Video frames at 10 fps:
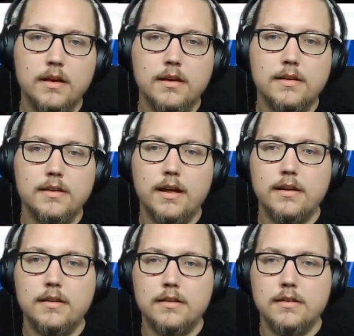
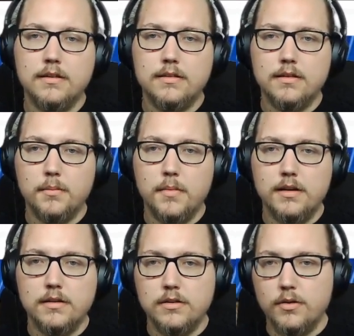then this
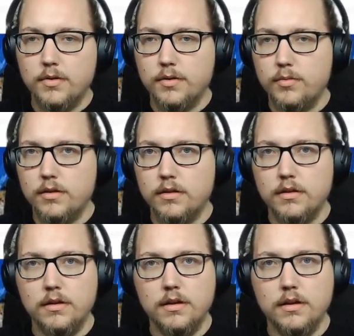mandatory will
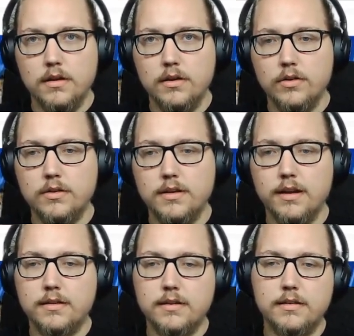look
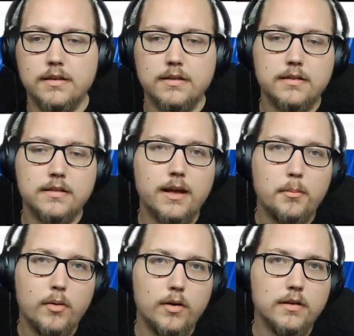that this snap
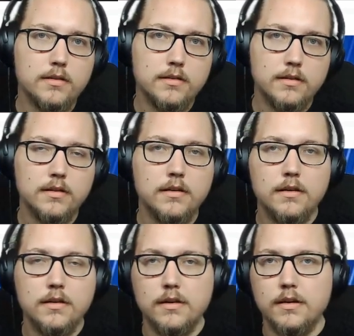points
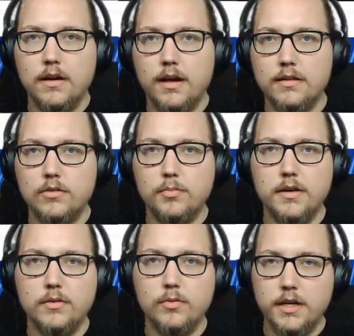has to
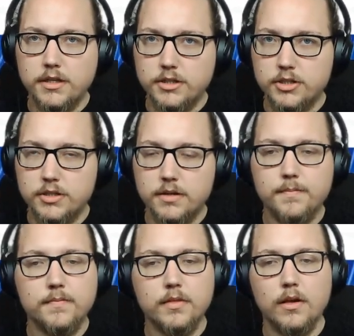be reached
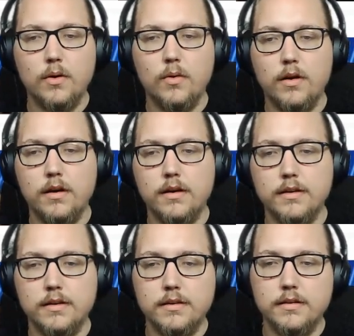or
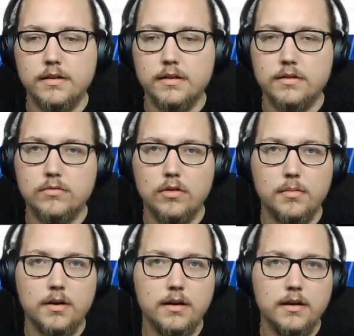the scroll
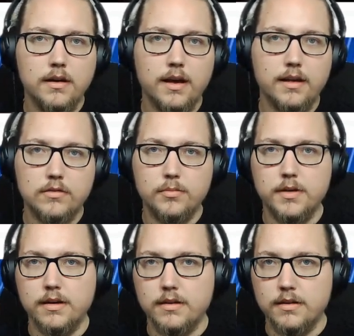bar has to
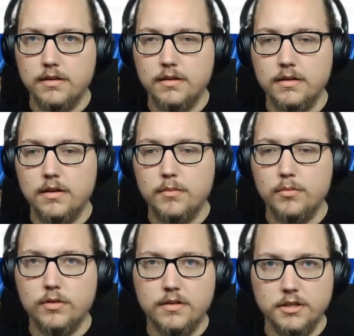be in a
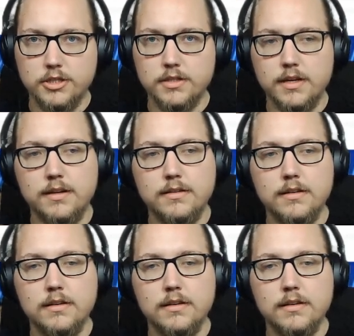position that